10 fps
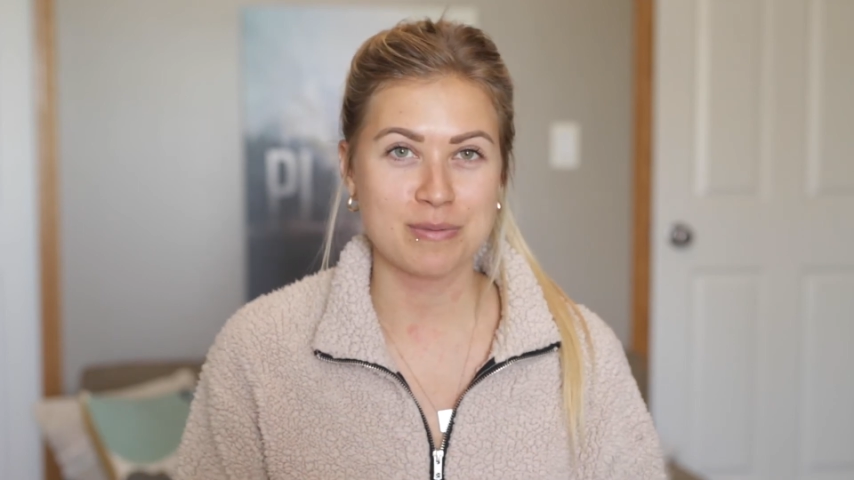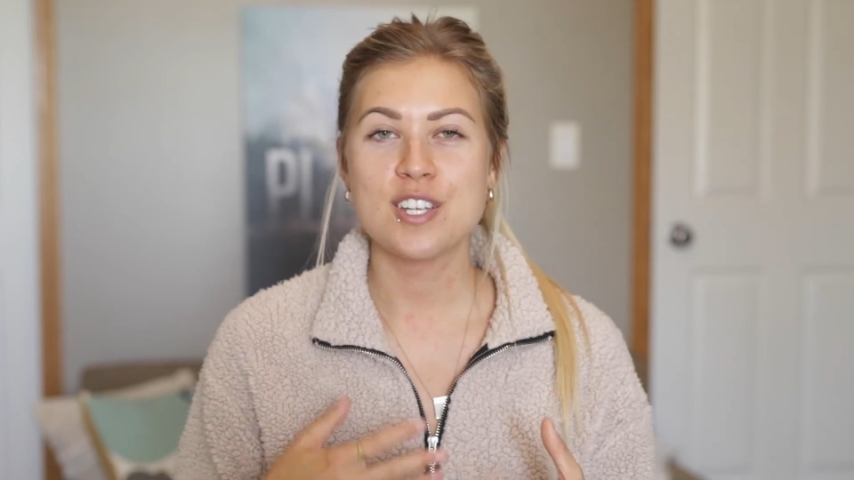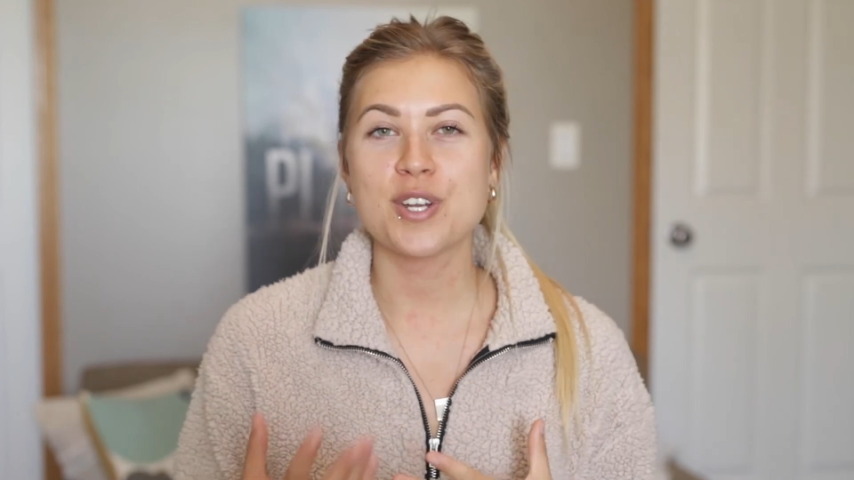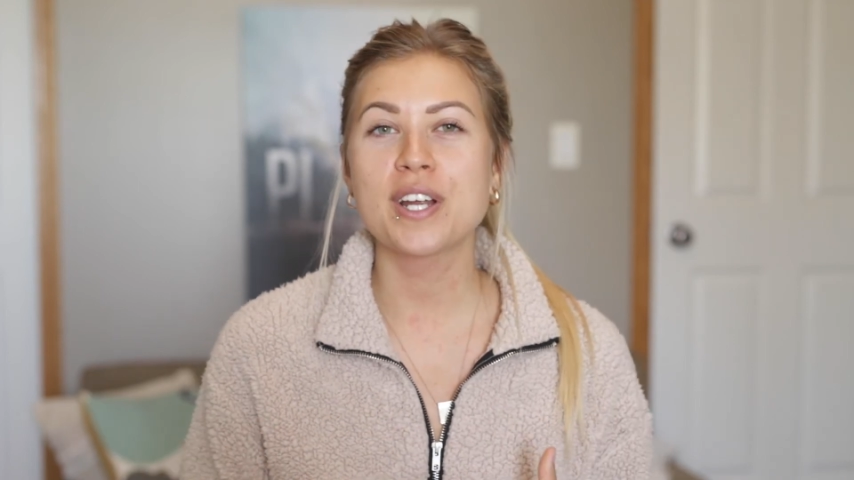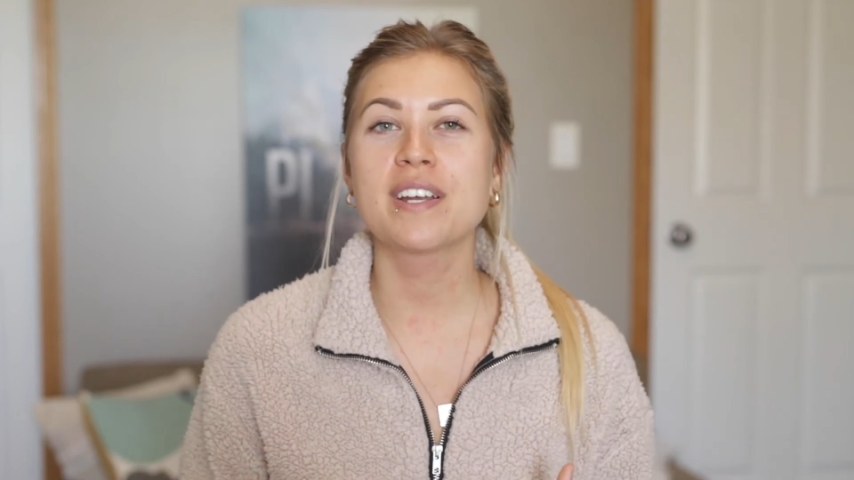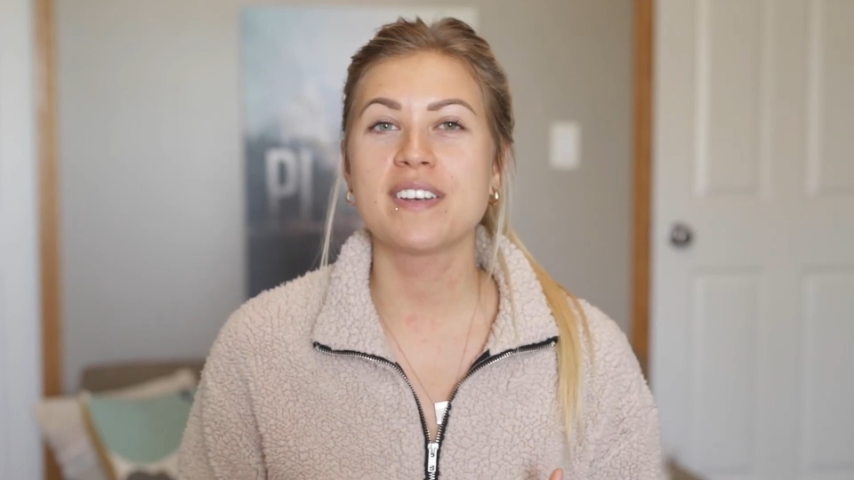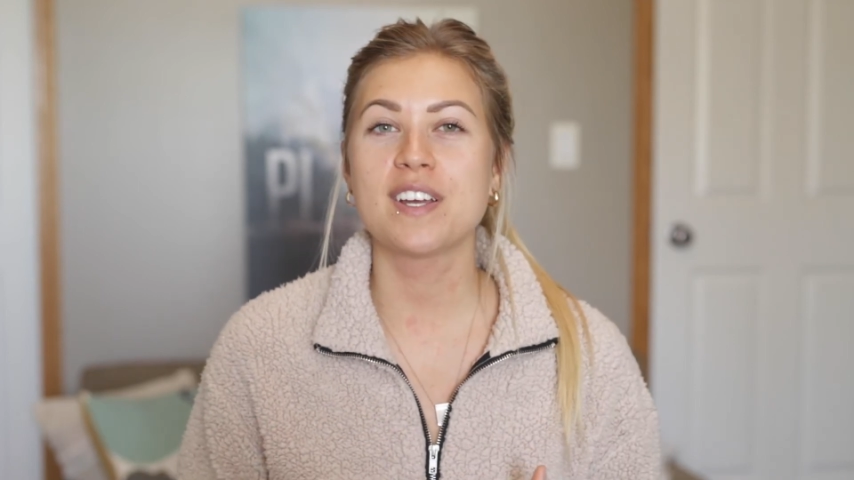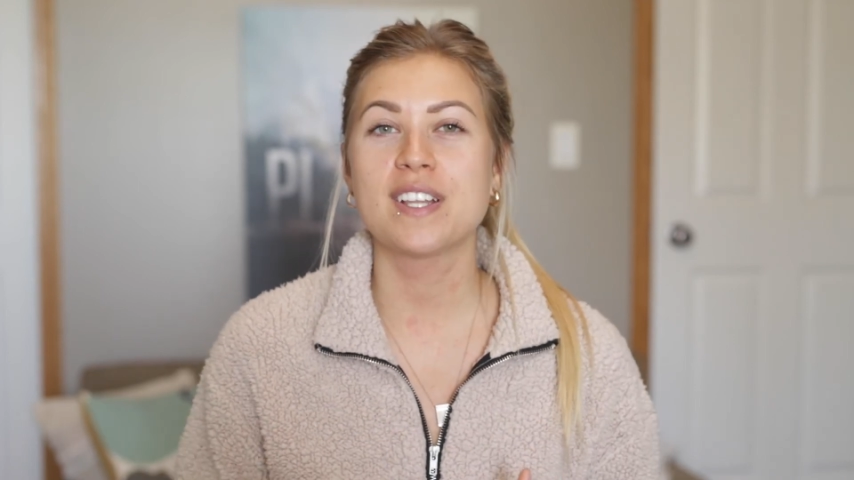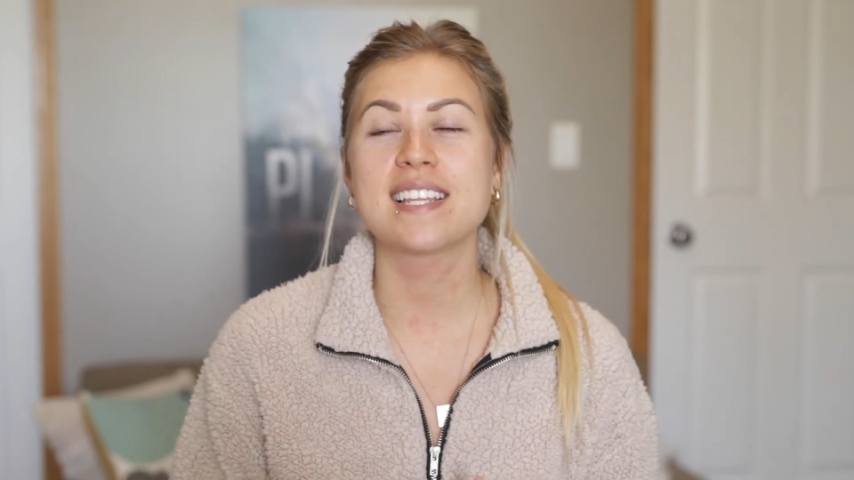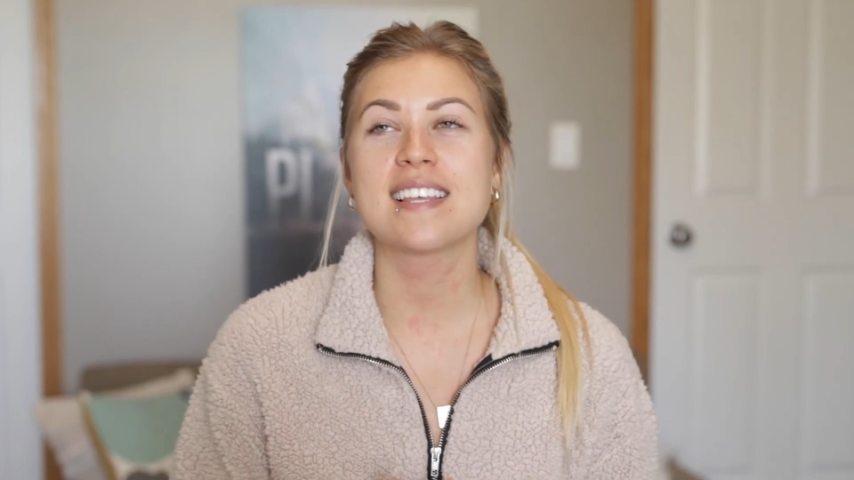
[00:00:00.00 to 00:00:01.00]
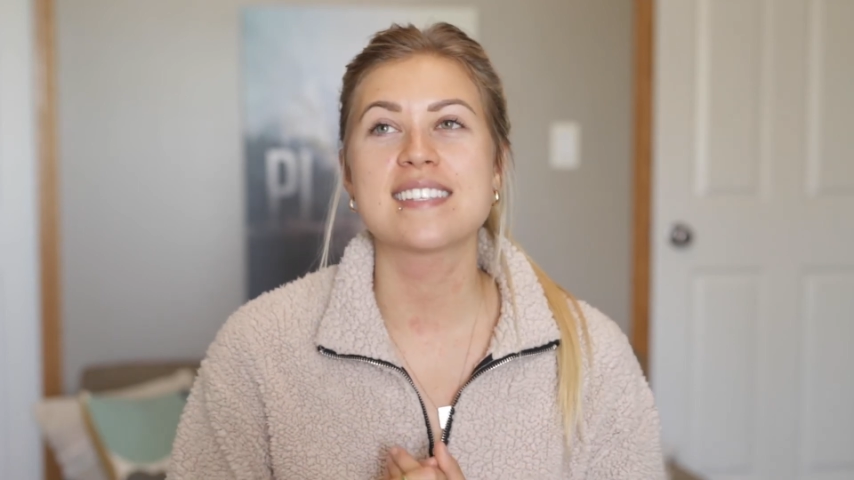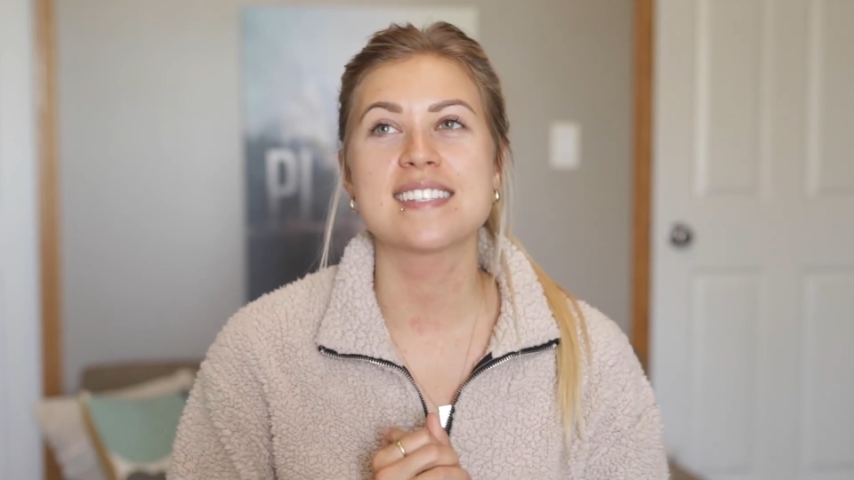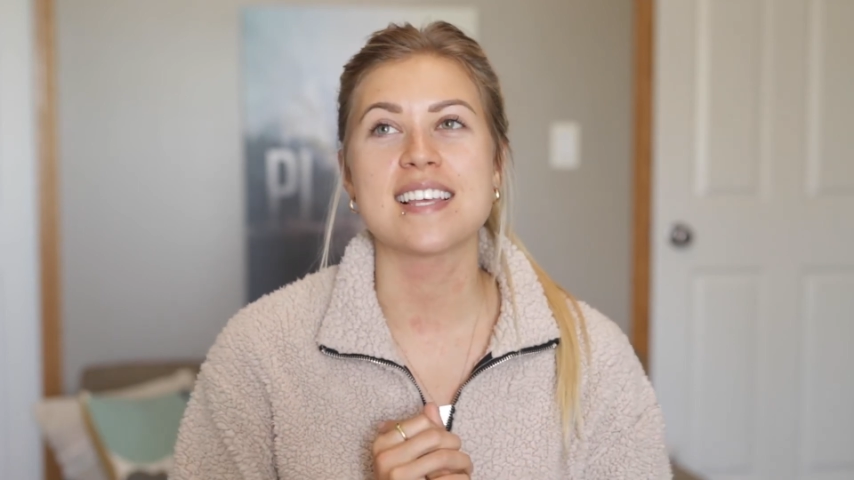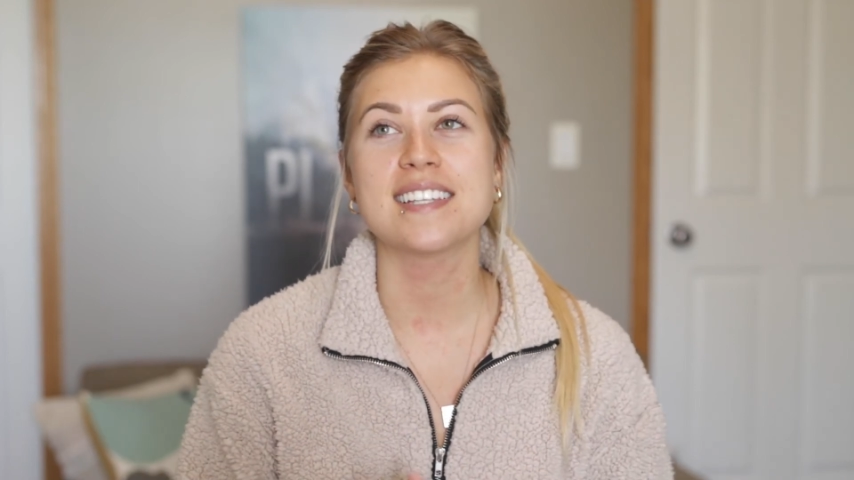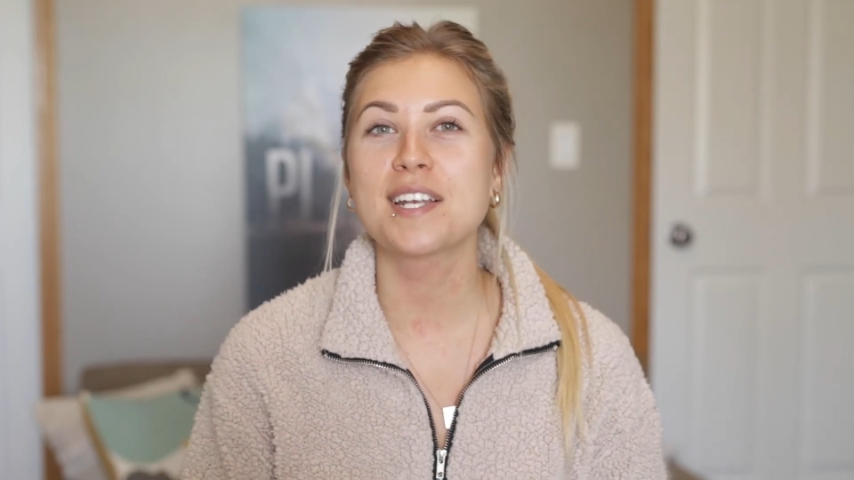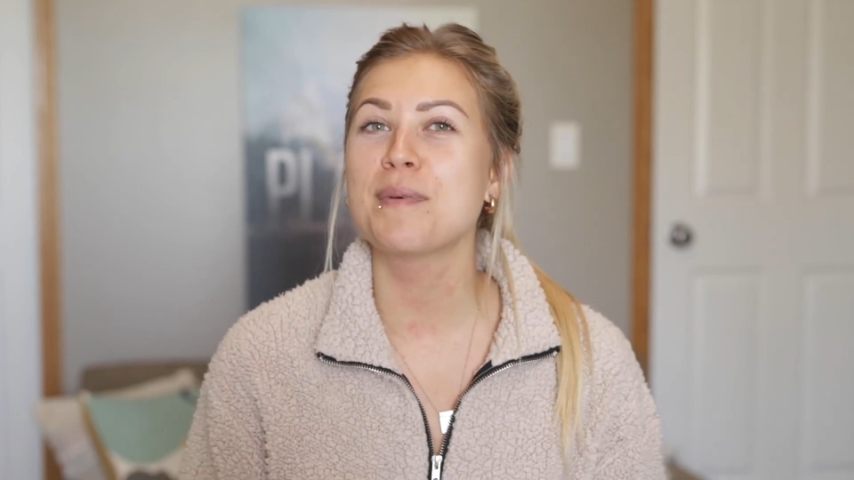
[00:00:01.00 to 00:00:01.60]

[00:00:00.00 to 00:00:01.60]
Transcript: Sharing a video like this is a little